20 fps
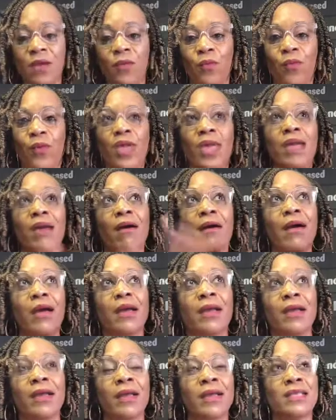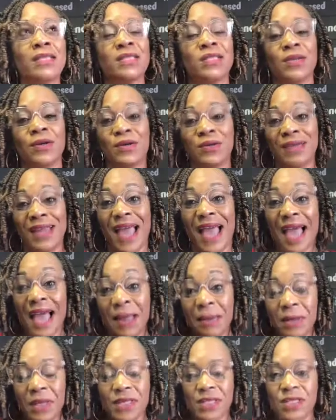We are concerned,
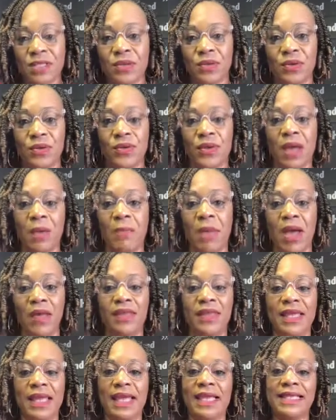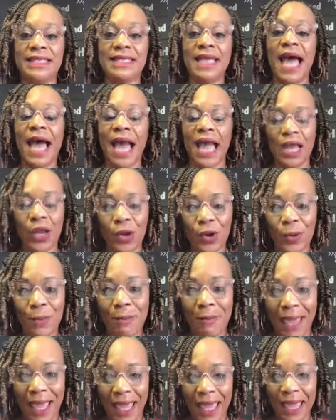I'm concerned about the entire
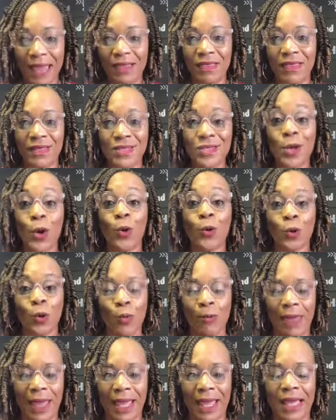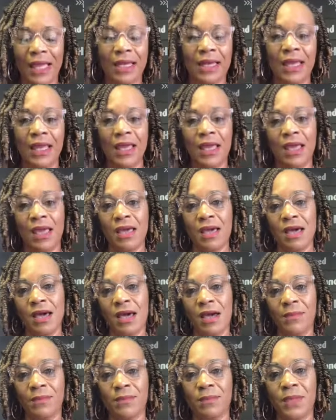man, the total man,
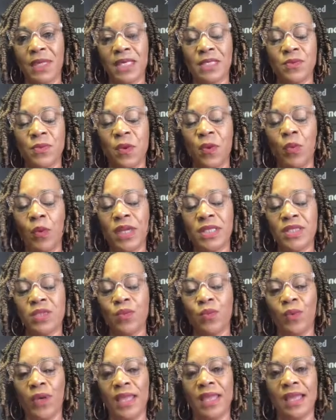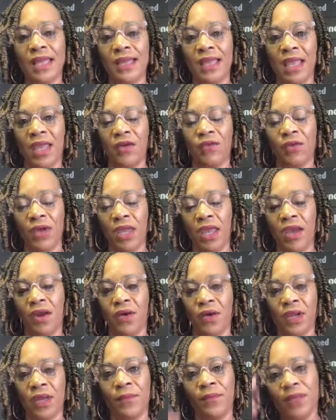because we want to win in every
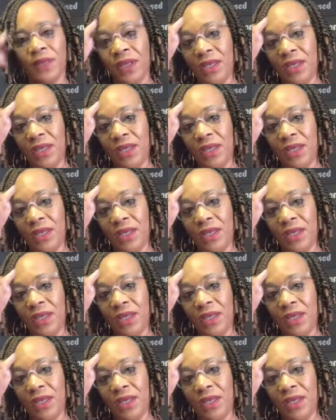area.